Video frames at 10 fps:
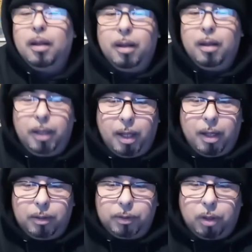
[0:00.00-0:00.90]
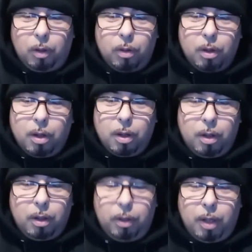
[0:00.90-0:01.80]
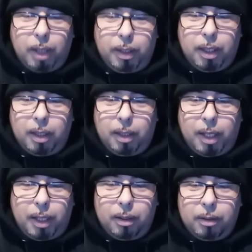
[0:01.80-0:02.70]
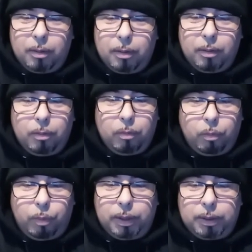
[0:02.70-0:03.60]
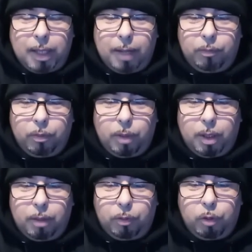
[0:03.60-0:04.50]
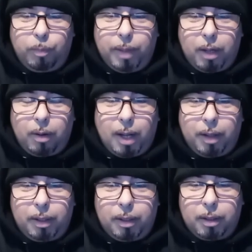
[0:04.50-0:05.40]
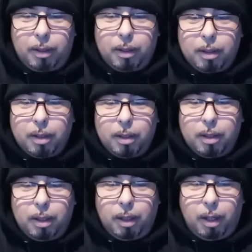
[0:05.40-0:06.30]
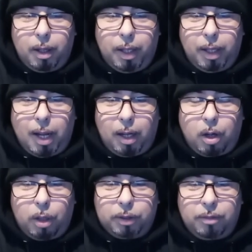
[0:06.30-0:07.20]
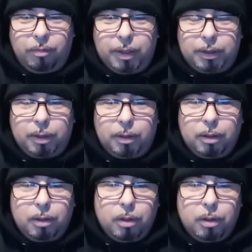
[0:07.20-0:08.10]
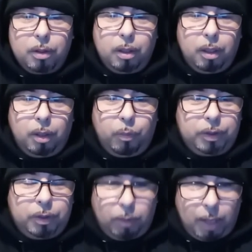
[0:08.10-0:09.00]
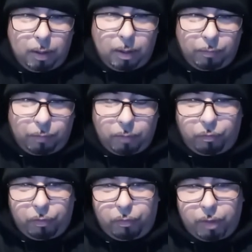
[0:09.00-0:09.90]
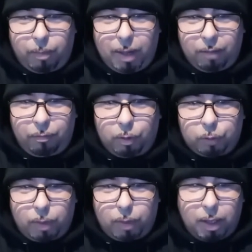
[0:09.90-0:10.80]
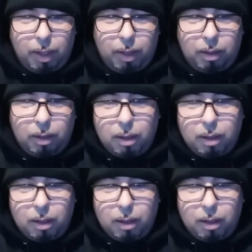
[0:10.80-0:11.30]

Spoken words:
yeah, so... You know, at the end of the day, we just have to do better out here and not cause division. We still got love for the black folks. We're not letting